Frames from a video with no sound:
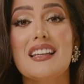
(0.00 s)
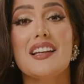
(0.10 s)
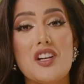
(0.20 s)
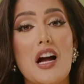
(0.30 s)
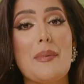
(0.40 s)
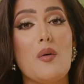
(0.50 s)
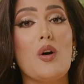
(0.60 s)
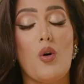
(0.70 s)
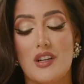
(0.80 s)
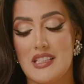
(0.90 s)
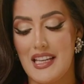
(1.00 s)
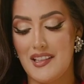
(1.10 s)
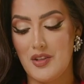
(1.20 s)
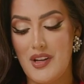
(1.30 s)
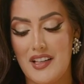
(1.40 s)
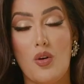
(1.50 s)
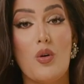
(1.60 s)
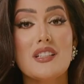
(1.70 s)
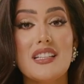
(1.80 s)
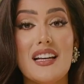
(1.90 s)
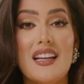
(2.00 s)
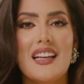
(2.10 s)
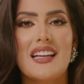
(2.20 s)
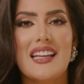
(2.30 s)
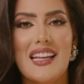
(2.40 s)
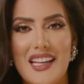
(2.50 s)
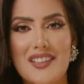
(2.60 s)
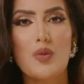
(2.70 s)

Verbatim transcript: let's talk about what horta is. You guys, horta is a